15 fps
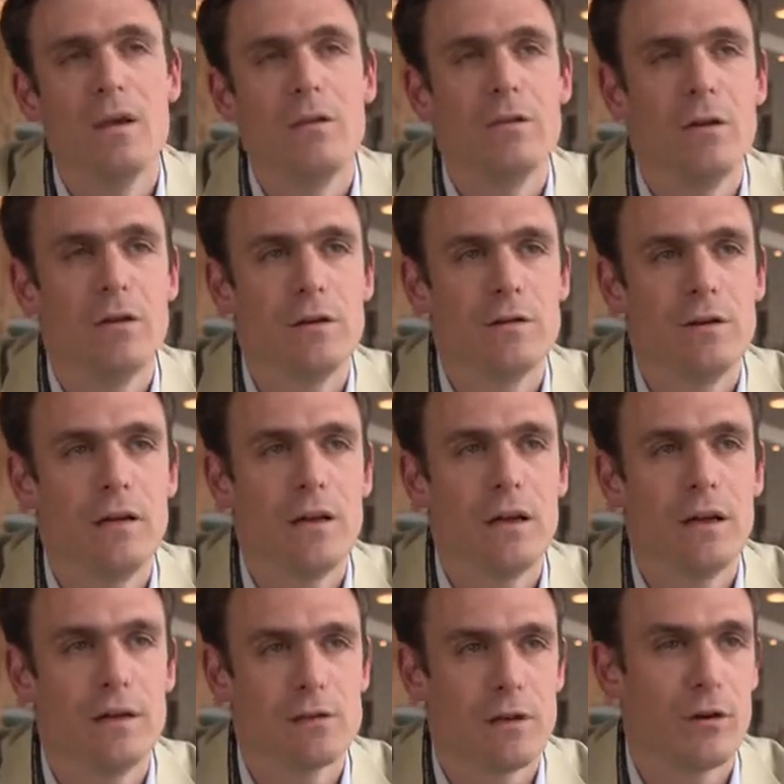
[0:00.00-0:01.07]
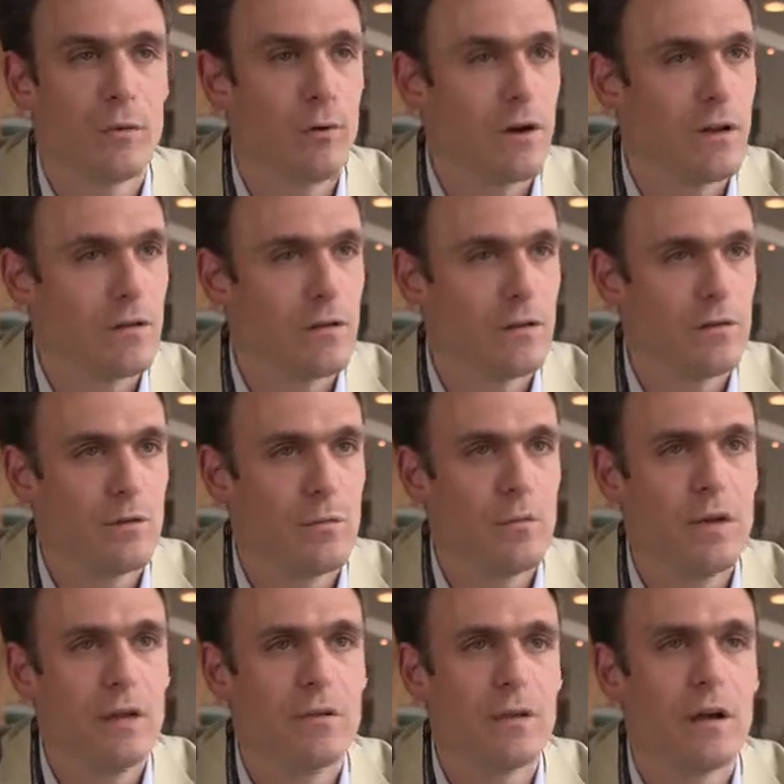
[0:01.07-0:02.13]
The Unity inkjet operating system
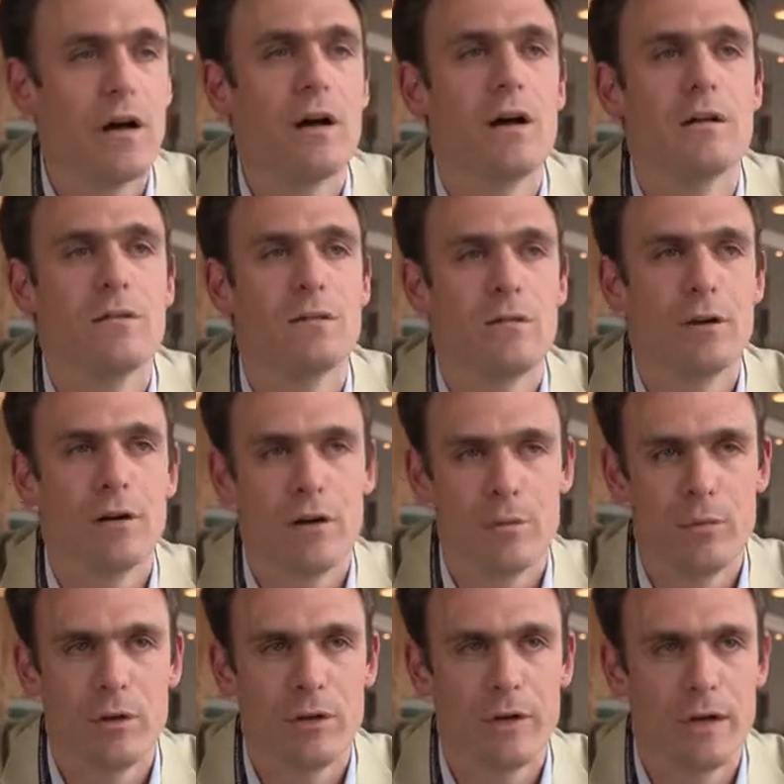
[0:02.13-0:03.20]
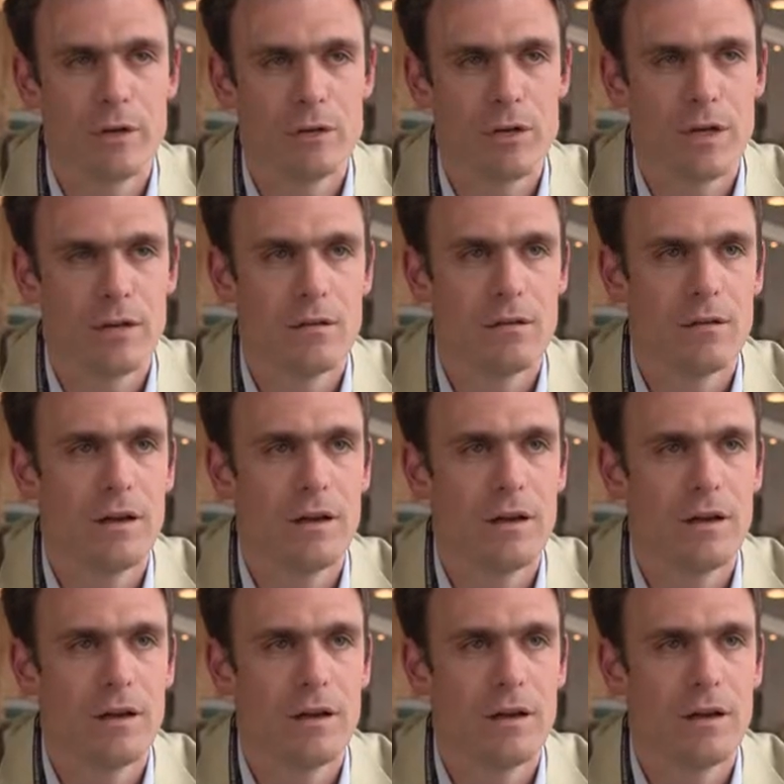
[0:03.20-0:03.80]
is the heart of the global inkjet